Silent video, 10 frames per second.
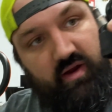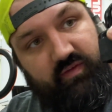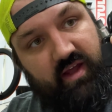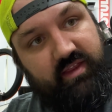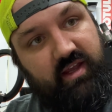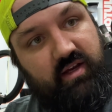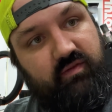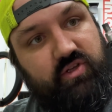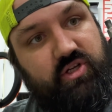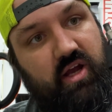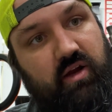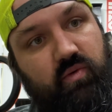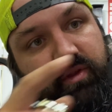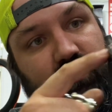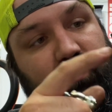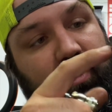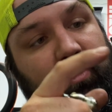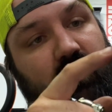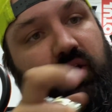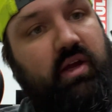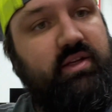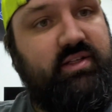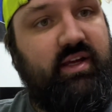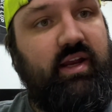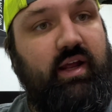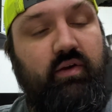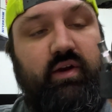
I've got the end of a shock with a Schrader sticking out